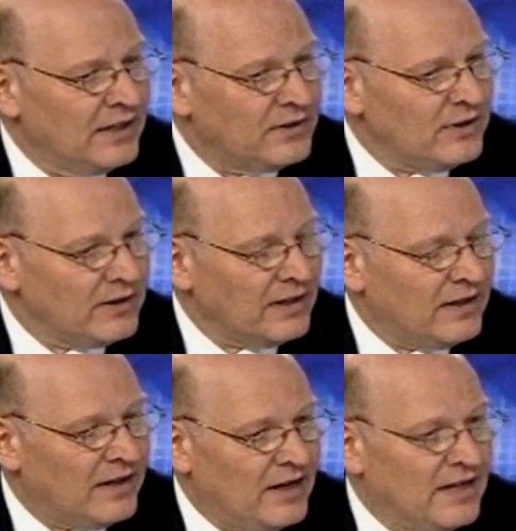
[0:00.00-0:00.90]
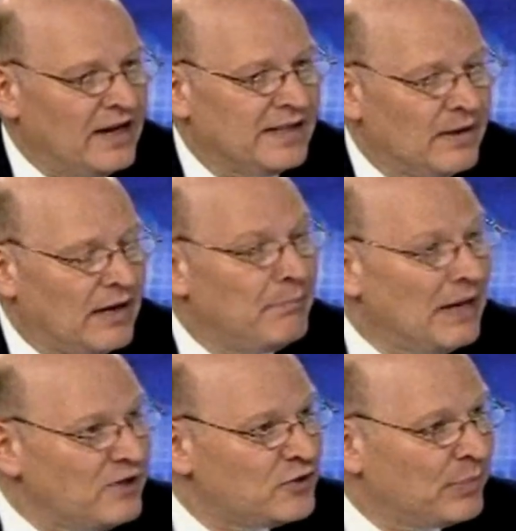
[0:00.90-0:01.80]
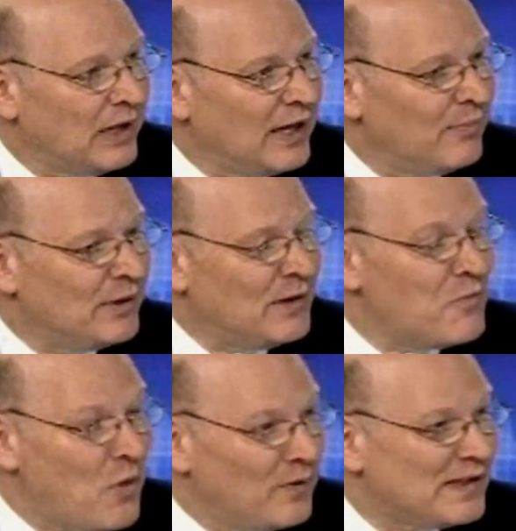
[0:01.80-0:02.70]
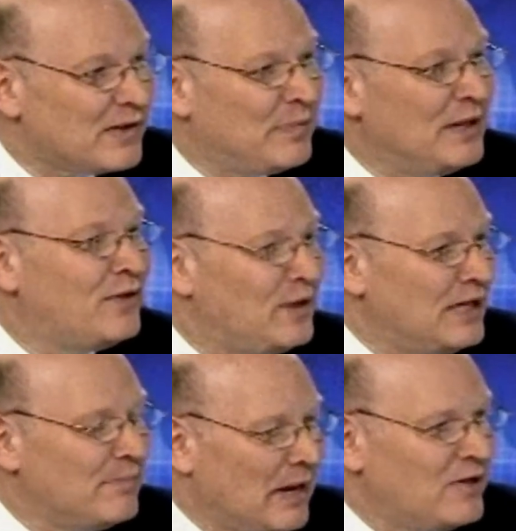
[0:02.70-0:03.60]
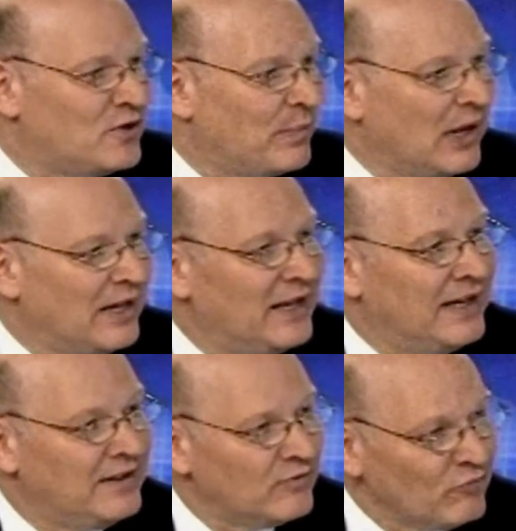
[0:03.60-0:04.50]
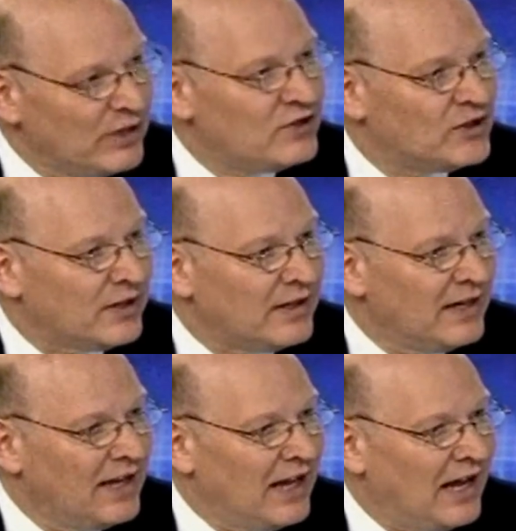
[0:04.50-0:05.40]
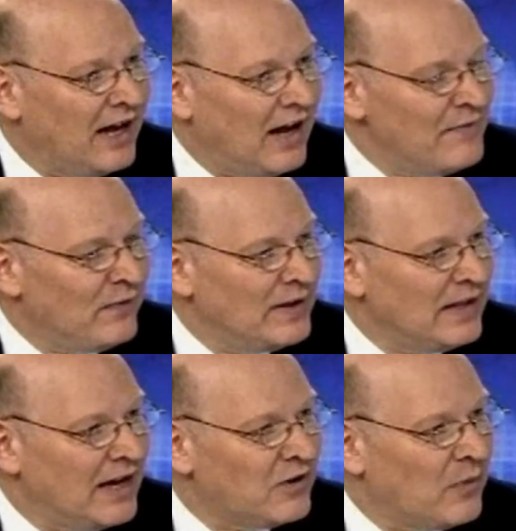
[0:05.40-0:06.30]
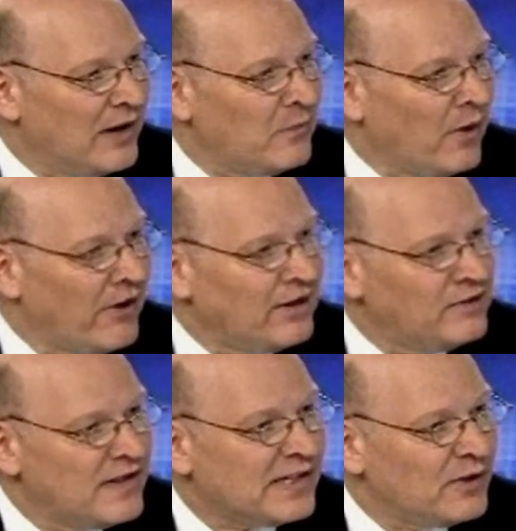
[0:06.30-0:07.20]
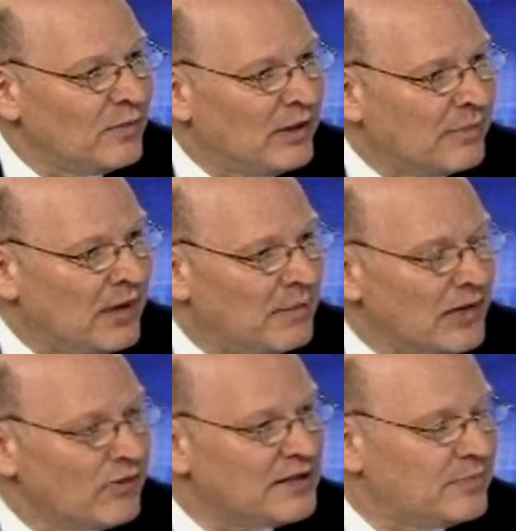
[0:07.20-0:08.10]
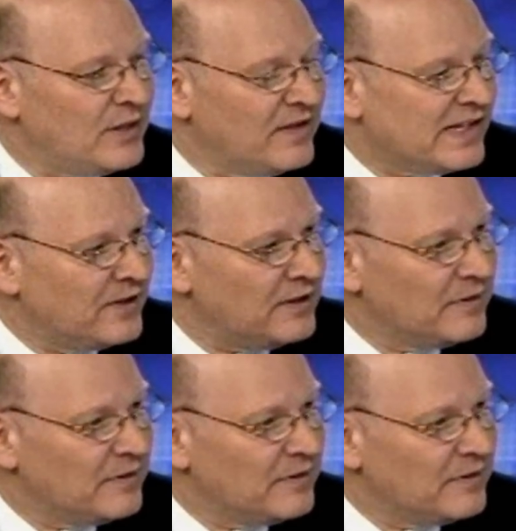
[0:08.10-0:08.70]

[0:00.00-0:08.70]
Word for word: Turkey is a major player, but wants to be the major player in the region. Uh, I find that quite worrying and disturbing. Am I, am I right to be concerned?